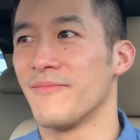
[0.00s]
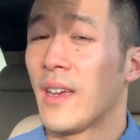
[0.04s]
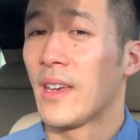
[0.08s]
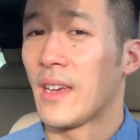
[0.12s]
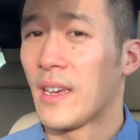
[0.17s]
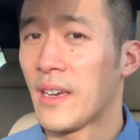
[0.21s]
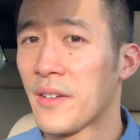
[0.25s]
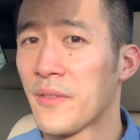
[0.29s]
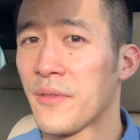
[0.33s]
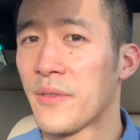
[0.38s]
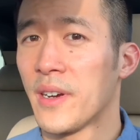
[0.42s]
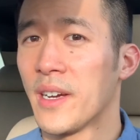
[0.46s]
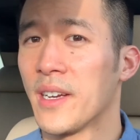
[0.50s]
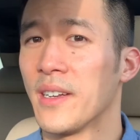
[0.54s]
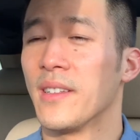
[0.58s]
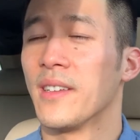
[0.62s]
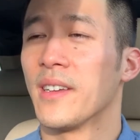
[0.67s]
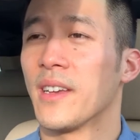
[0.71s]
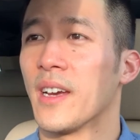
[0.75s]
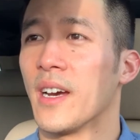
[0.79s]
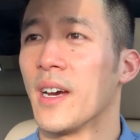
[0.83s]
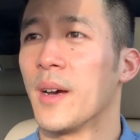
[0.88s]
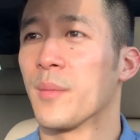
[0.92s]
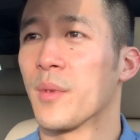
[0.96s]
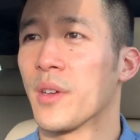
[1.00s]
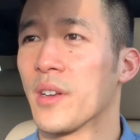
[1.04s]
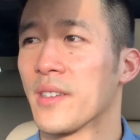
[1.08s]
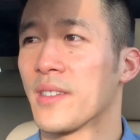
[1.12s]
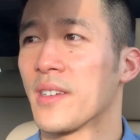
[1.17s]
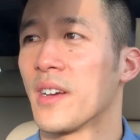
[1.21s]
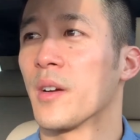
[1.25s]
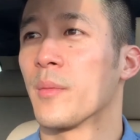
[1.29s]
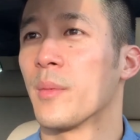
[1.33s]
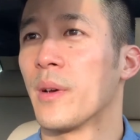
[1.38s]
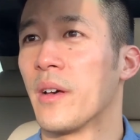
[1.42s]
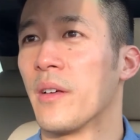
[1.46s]
And finally, I'm going to
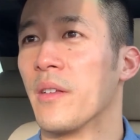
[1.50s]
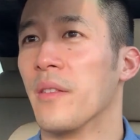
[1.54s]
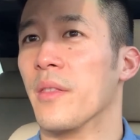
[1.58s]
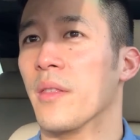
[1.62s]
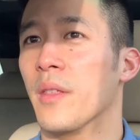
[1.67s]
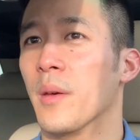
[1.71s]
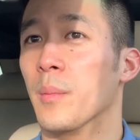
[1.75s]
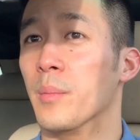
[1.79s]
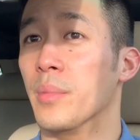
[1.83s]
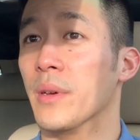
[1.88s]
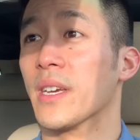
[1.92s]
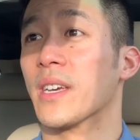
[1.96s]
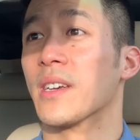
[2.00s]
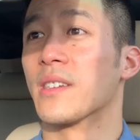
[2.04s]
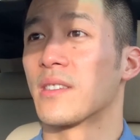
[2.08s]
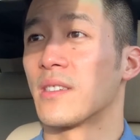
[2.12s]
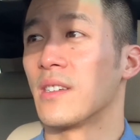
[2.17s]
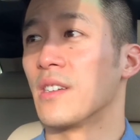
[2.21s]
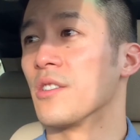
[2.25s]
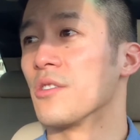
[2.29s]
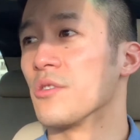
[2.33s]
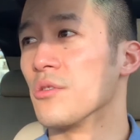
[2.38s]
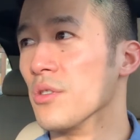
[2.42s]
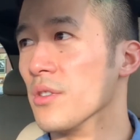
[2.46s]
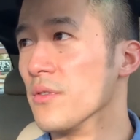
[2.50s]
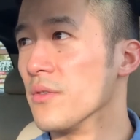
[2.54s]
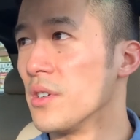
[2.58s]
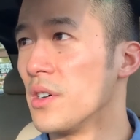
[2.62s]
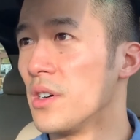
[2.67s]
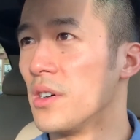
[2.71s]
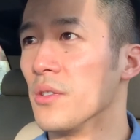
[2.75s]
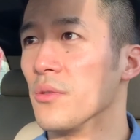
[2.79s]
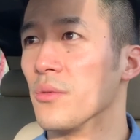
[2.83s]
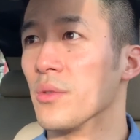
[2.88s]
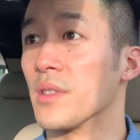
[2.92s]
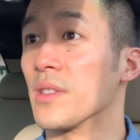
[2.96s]
talk about the biggest issue of
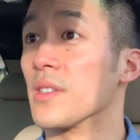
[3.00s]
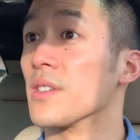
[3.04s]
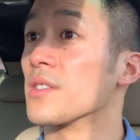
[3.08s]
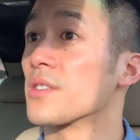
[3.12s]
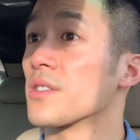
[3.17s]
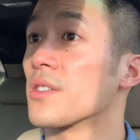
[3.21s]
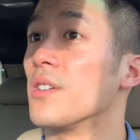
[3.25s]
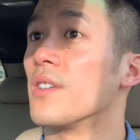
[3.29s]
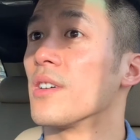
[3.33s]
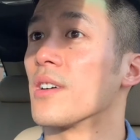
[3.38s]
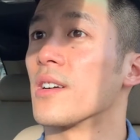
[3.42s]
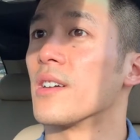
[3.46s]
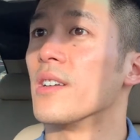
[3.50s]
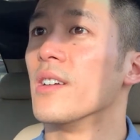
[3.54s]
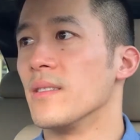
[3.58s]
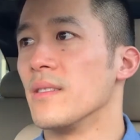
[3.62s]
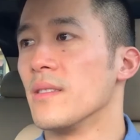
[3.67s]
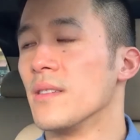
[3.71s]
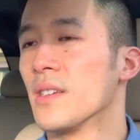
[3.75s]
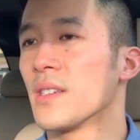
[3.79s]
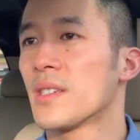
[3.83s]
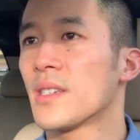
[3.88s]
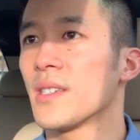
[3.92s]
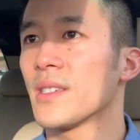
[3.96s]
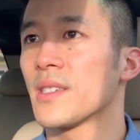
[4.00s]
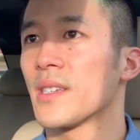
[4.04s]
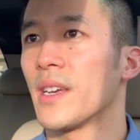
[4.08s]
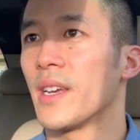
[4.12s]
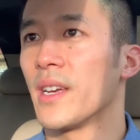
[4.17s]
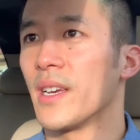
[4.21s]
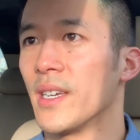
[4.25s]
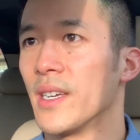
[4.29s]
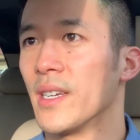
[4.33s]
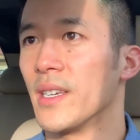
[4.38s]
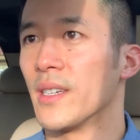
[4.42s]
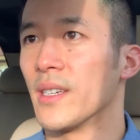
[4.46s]
all with this car. This is
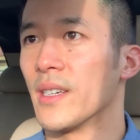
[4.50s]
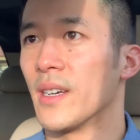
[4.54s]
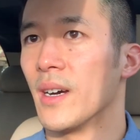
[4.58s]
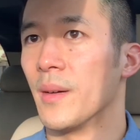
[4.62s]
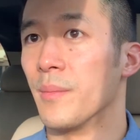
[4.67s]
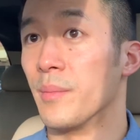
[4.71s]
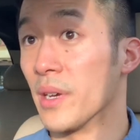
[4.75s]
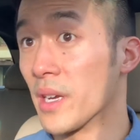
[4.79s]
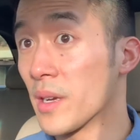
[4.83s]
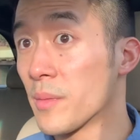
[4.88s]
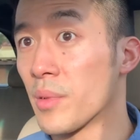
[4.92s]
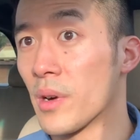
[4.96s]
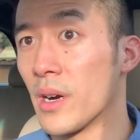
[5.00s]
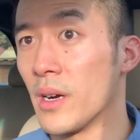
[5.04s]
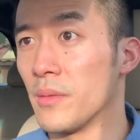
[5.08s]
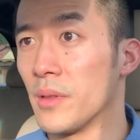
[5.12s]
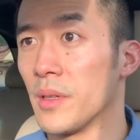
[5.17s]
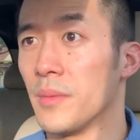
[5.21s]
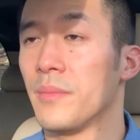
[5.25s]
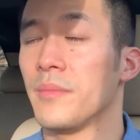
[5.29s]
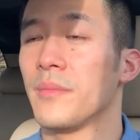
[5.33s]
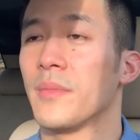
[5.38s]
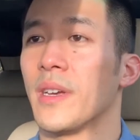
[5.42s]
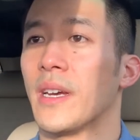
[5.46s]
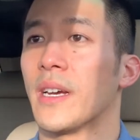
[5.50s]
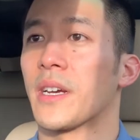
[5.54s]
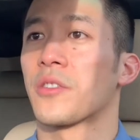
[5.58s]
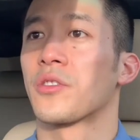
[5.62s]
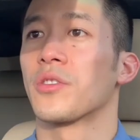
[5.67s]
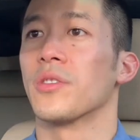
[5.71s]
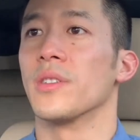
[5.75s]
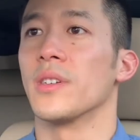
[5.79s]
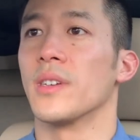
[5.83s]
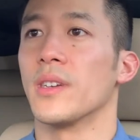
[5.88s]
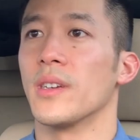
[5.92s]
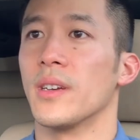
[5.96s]
a big problem,
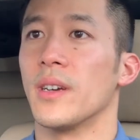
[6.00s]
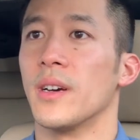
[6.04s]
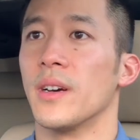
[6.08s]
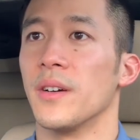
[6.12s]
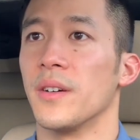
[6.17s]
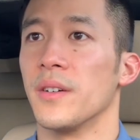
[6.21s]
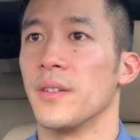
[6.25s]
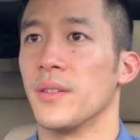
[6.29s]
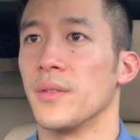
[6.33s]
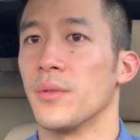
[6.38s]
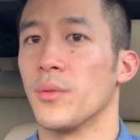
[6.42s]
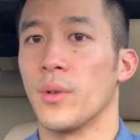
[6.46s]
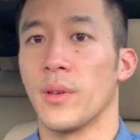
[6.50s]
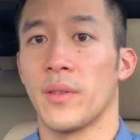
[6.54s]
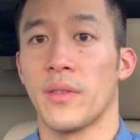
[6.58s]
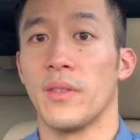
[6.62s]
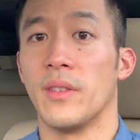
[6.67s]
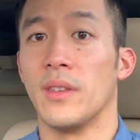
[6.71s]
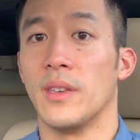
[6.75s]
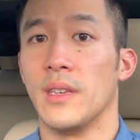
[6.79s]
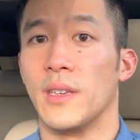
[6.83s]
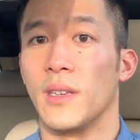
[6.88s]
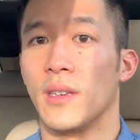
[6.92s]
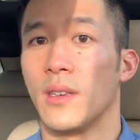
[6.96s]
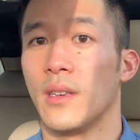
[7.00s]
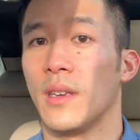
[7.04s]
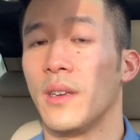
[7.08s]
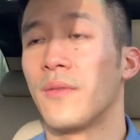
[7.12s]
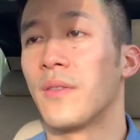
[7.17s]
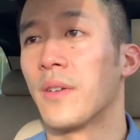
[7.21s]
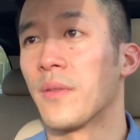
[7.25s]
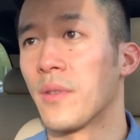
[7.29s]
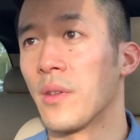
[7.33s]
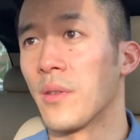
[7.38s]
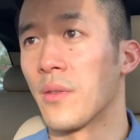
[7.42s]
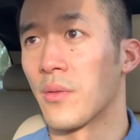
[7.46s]
actually, with the
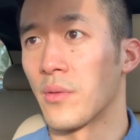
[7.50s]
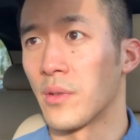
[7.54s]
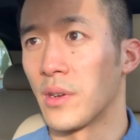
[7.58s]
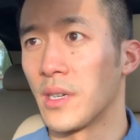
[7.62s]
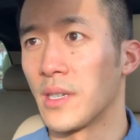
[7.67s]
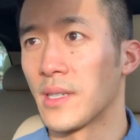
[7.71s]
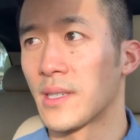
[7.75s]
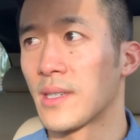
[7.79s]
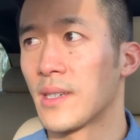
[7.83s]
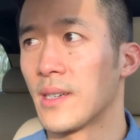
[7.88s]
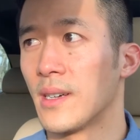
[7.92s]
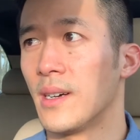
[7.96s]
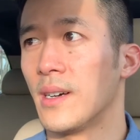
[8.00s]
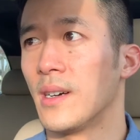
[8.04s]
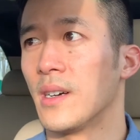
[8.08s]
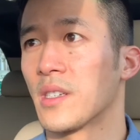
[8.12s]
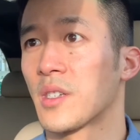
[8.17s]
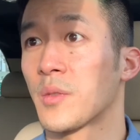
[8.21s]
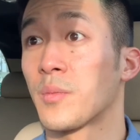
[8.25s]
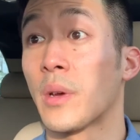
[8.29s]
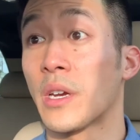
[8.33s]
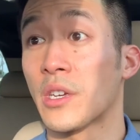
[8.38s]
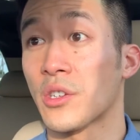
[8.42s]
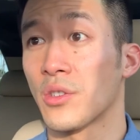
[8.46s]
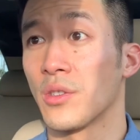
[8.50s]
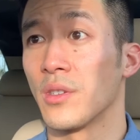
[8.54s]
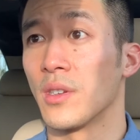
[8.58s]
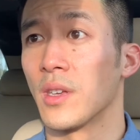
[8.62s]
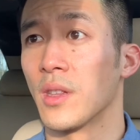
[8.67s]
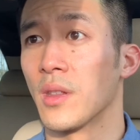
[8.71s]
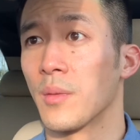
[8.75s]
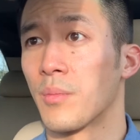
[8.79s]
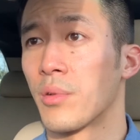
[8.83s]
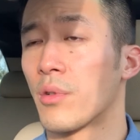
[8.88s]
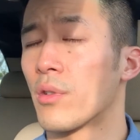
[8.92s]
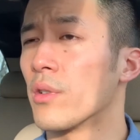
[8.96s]
E53s, especially
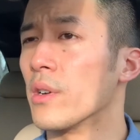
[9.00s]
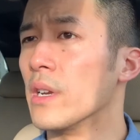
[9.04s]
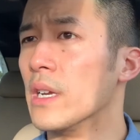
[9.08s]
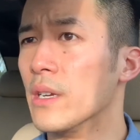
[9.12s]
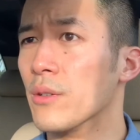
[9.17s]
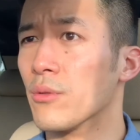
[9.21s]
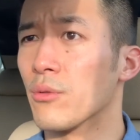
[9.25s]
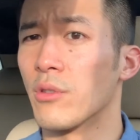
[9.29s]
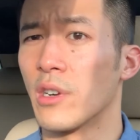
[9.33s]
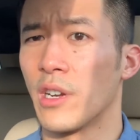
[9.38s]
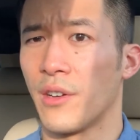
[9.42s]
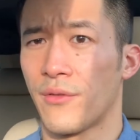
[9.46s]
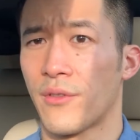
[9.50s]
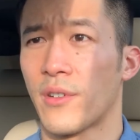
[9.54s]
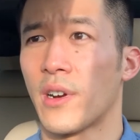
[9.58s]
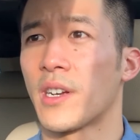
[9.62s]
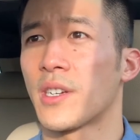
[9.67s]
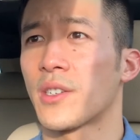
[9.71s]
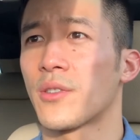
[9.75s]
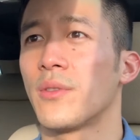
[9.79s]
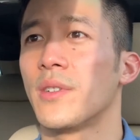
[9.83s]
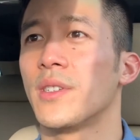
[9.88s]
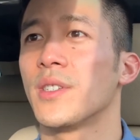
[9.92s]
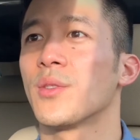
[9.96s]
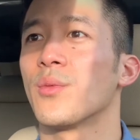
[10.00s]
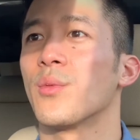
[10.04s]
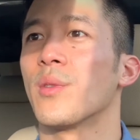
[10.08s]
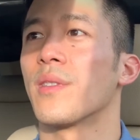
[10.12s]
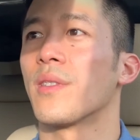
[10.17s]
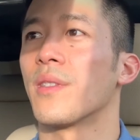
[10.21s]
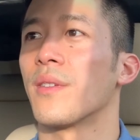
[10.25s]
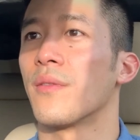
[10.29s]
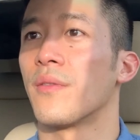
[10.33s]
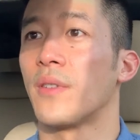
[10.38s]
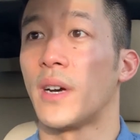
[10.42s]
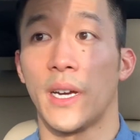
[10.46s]
the pre-refresh ones with
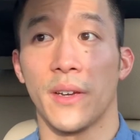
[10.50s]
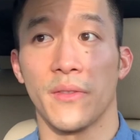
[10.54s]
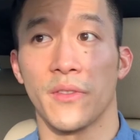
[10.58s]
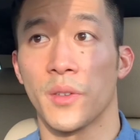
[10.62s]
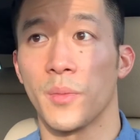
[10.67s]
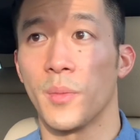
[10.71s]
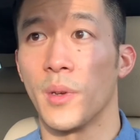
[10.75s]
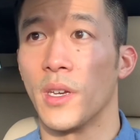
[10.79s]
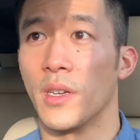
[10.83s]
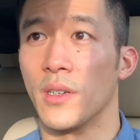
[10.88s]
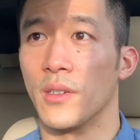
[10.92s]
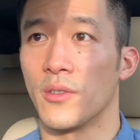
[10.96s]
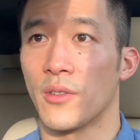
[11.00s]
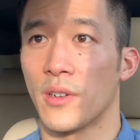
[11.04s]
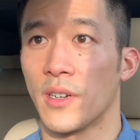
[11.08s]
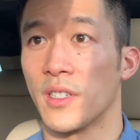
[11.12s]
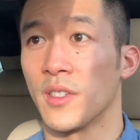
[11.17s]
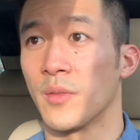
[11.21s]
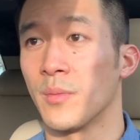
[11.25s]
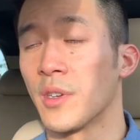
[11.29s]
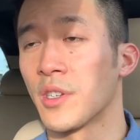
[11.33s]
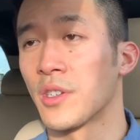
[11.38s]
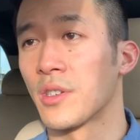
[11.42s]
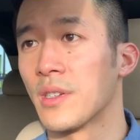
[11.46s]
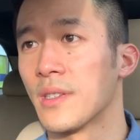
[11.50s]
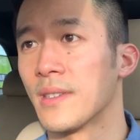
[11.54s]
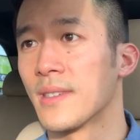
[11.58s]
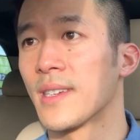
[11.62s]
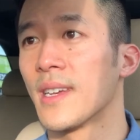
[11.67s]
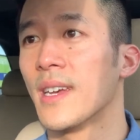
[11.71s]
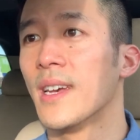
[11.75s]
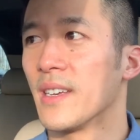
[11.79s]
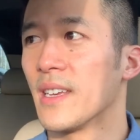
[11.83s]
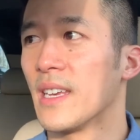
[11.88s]
the 5-speed transmissions.